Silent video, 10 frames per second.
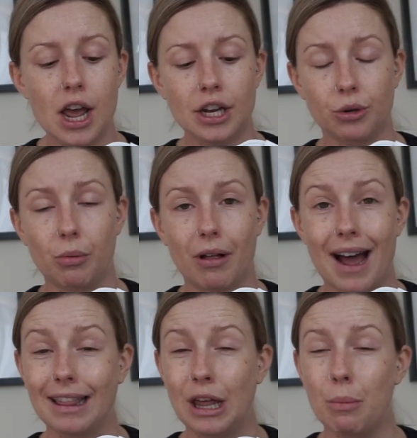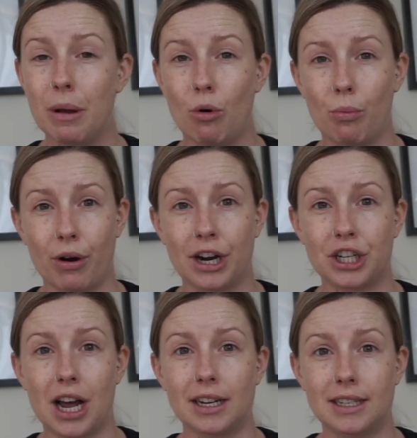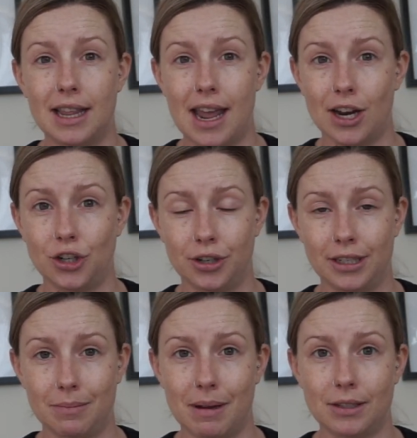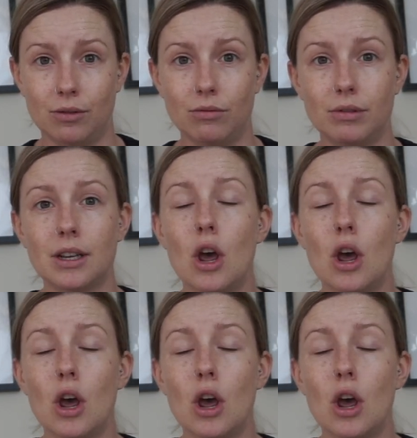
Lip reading: to apply a little bit more pressure to the entrance muscles.